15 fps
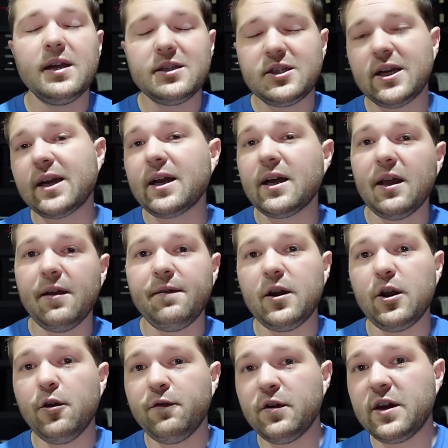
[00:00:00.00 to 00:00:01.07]
Check out that
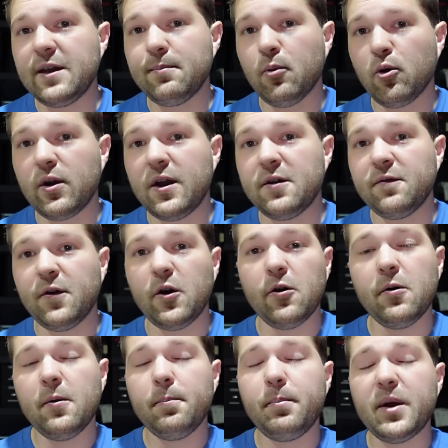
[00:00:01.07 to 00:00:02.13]
video if you need more info,